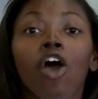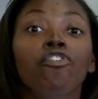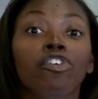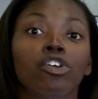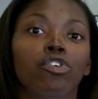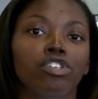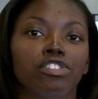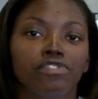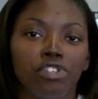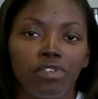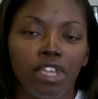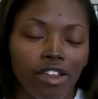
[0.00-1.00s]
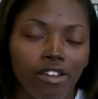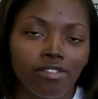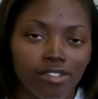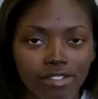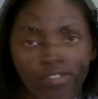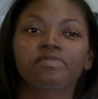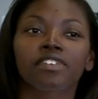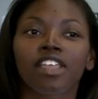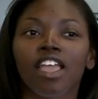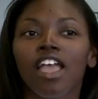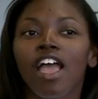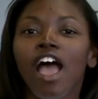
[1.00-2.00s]
over the course of 2 years.
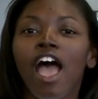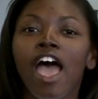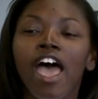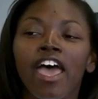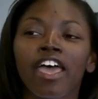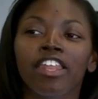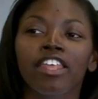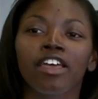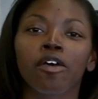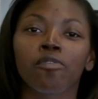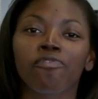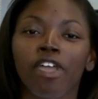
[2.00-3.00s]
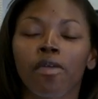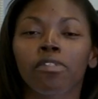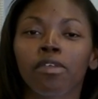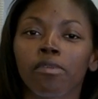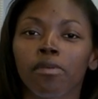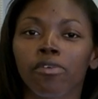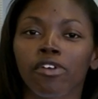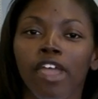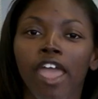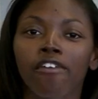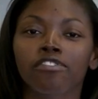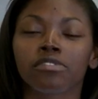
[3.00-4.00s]
I had a family member
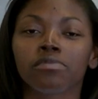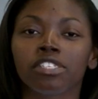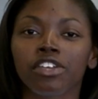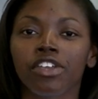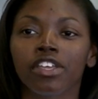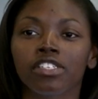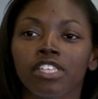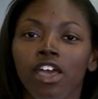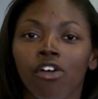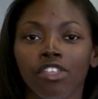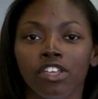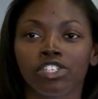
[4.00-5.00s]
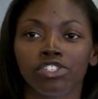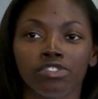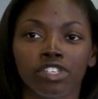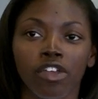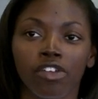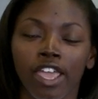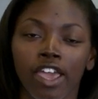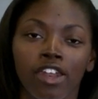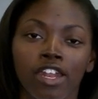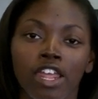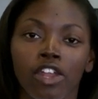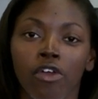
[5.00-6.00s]
have some serious health issues go down,
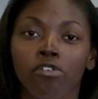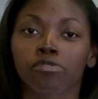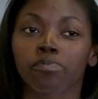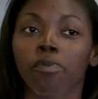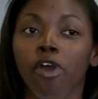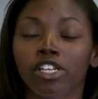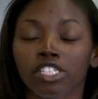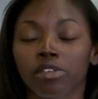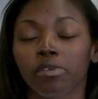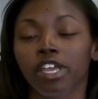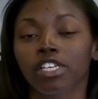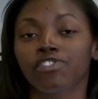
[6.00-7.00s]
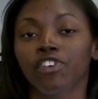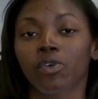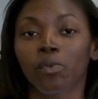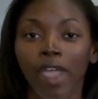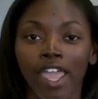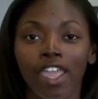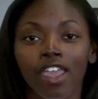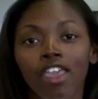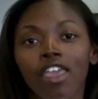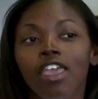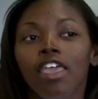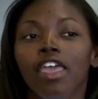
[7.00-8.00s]
and I know it was partially because of her weight
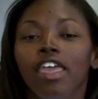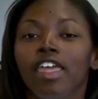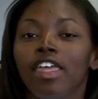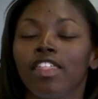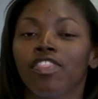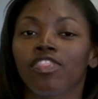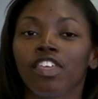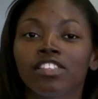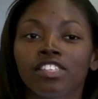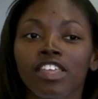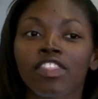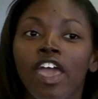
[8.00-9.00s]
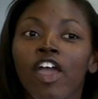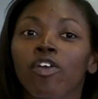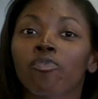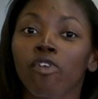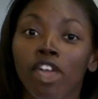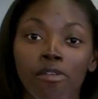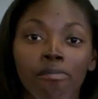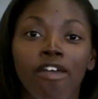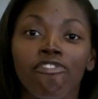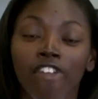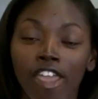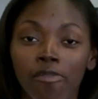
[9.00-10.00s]
and things like that run in
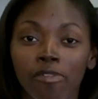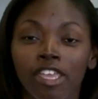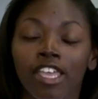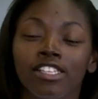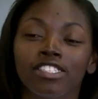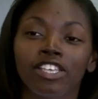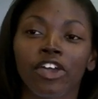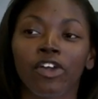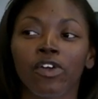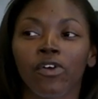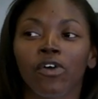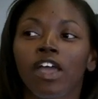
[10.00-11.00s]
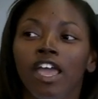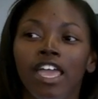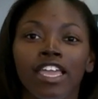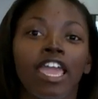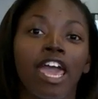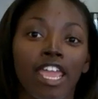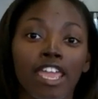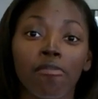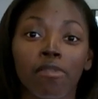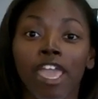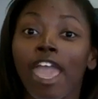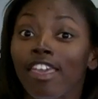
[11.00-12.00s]
my family, and so it kind of
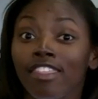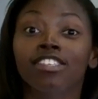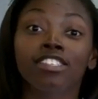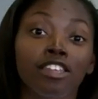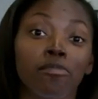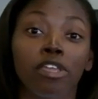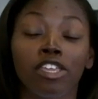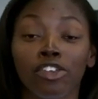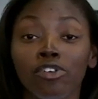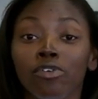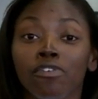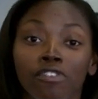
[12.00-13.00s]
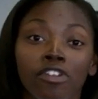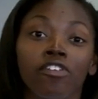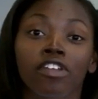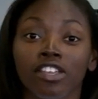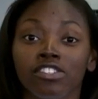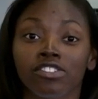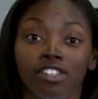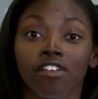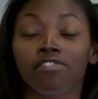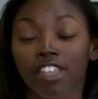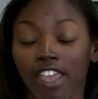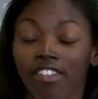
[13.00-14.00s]
hit me, hey, that's going to be you if you don't get your
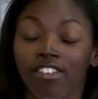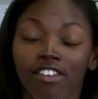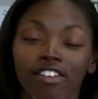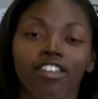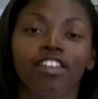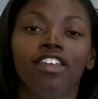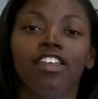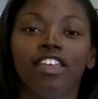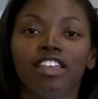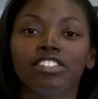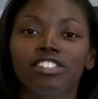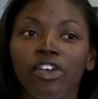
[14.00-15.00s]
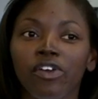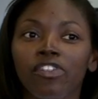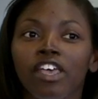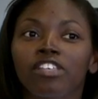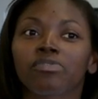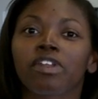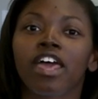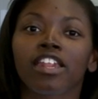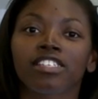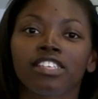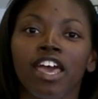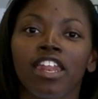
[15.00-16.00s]
stuff together. Right. And so that's when I
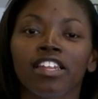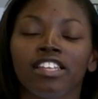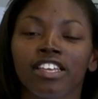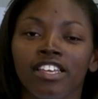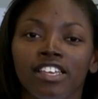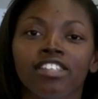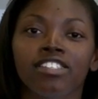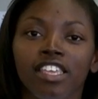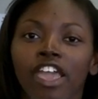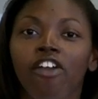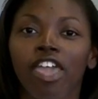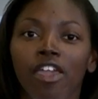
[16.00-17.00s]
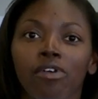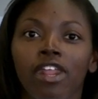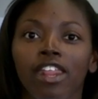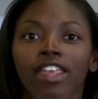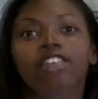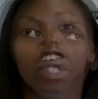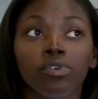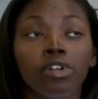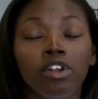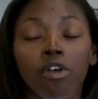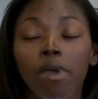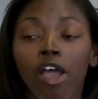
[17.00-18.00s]
decided to seek out K180. Doing it
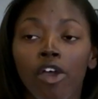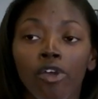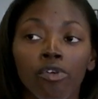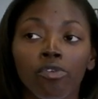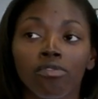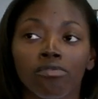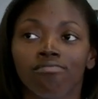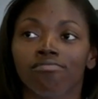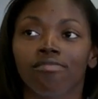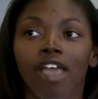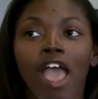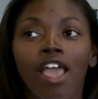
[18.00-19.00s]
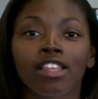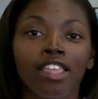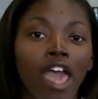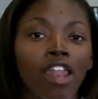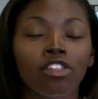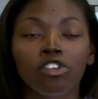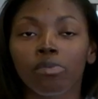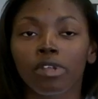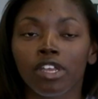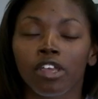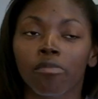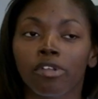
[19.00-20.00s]
on my own, I got a little bit
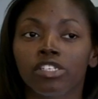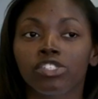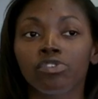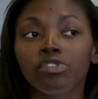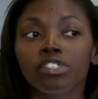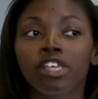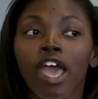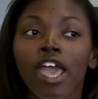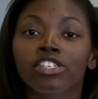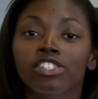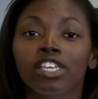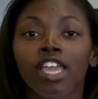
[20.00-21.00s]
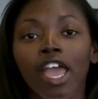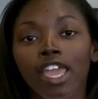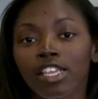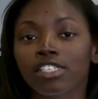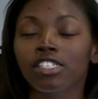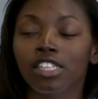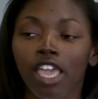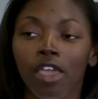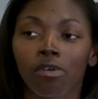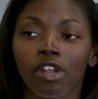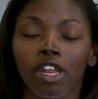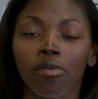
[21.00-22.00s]
done, but as soon as I actually got into the
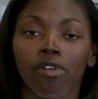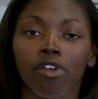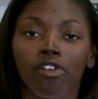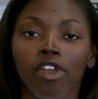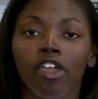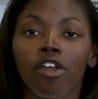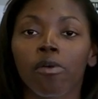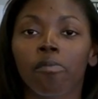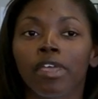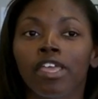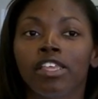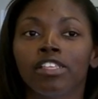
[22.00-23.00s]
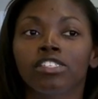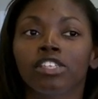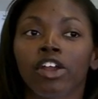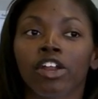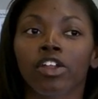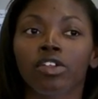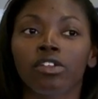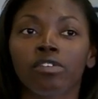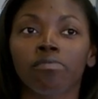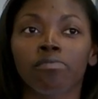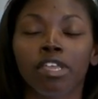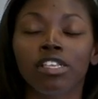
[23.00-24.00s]
K180 program and started
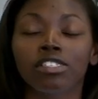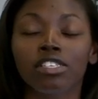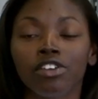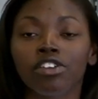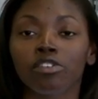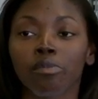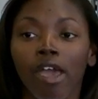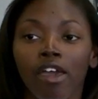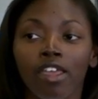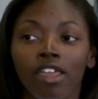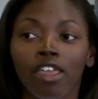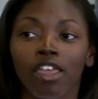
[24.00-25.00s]
being serious about it,